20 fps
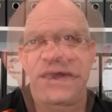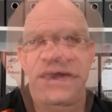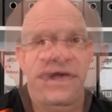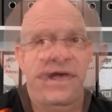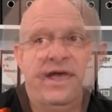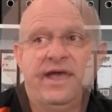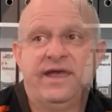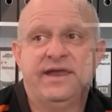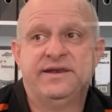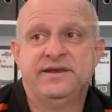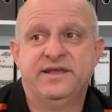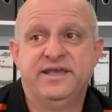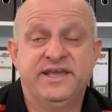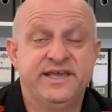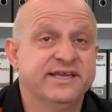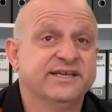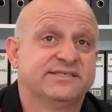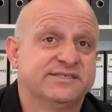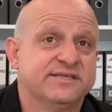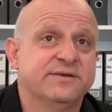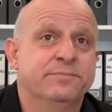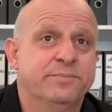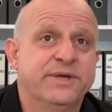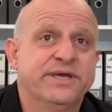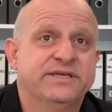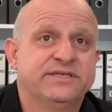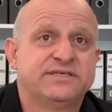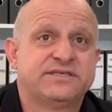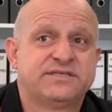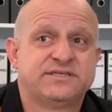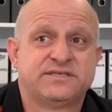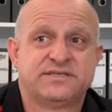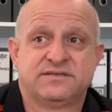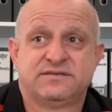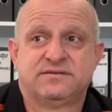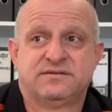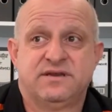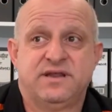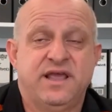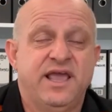and he gets the best
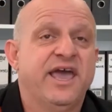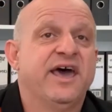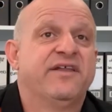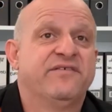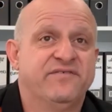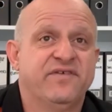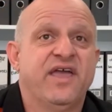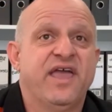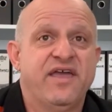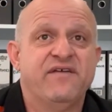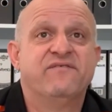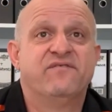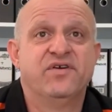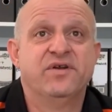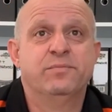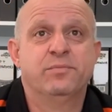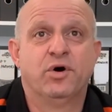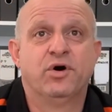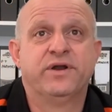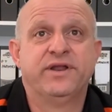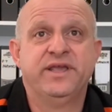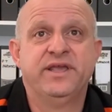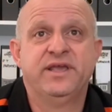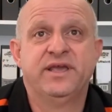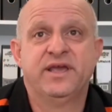out of everybody.